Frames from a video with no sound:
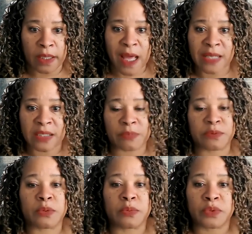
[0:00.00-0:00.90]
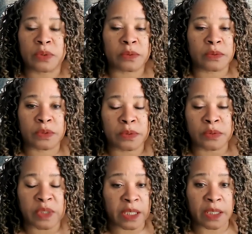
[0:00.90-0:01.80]
That's up to to
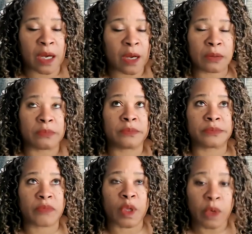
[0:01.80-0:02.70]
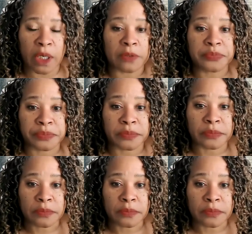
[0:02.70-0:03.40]
to Nina, uh, Willow.